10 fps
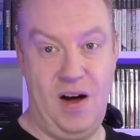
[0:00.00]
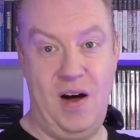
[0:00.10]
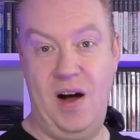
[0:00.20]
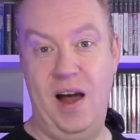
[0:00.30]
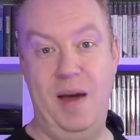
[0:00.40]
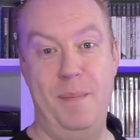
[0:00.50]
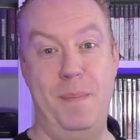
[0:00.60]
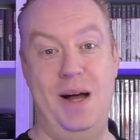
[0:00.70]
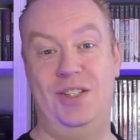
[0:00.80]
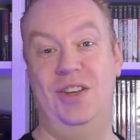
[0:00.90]
I
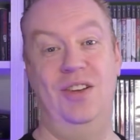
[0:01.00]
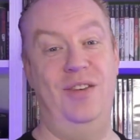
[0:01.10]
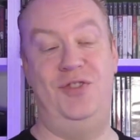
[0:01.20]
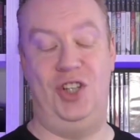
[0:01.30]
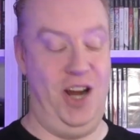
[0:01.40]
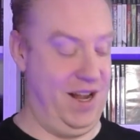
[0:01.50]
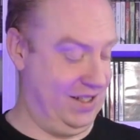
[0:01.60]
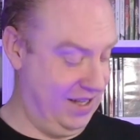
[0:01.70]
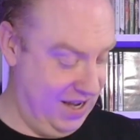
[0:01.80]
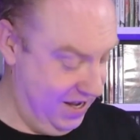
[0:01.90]
mustn't have
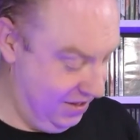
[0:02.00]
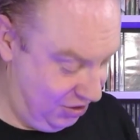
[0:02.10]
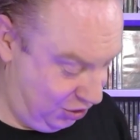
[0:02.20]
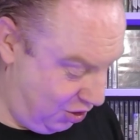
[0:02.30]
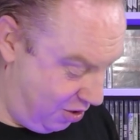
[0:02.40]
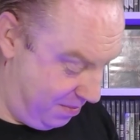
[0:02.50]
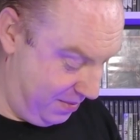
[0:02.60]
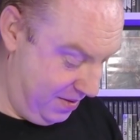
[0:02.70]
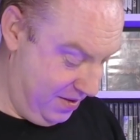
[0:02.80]
checked it in the shop.